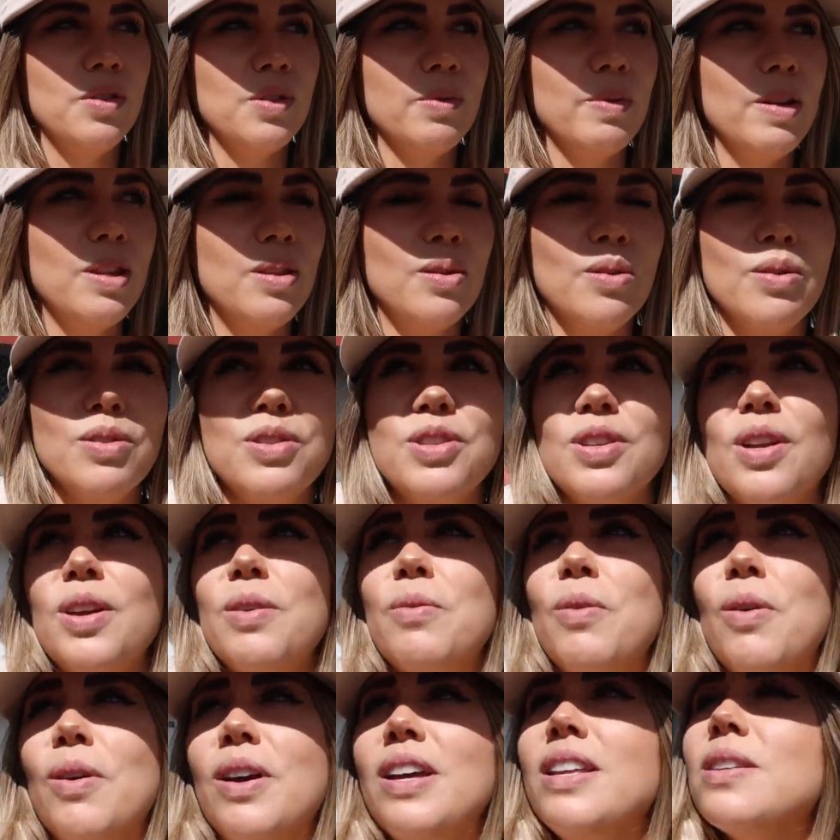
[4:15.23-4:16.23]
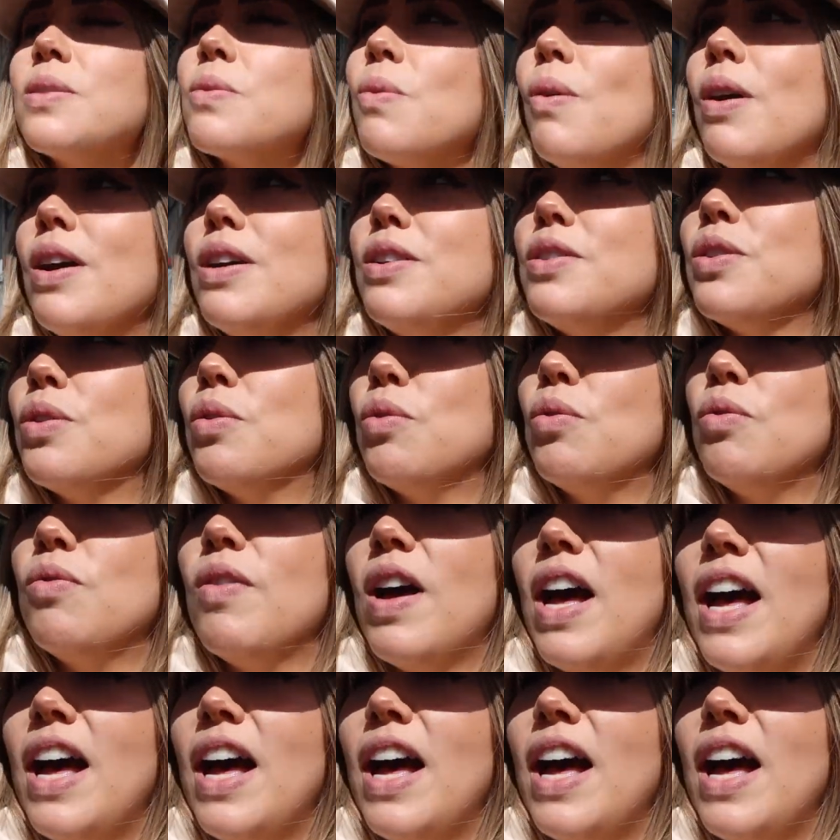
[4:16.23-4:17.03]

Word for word: So we thought, you know what, it's quite a tall